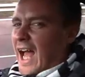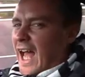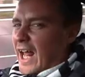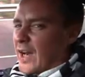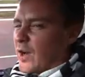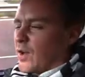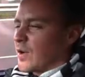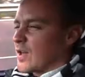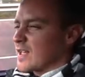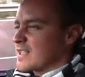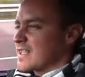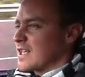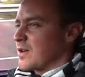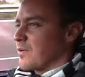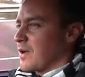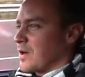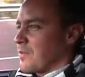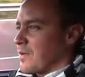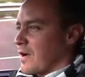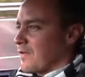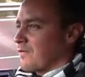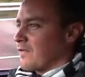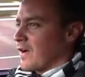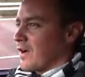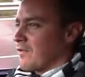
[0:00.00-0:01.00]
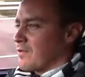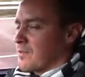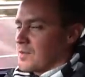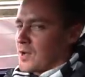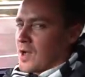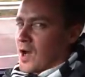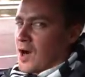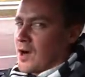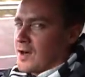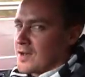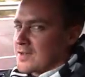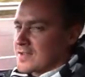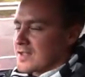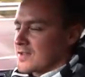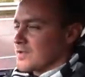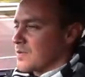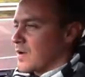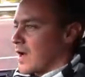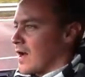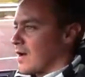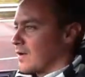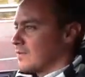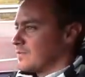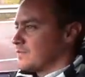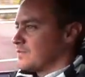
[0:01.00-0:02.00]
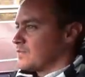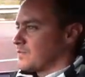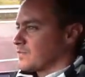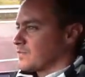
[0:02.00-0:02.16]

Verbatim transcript: and honestly one of my favourite Monaros as well.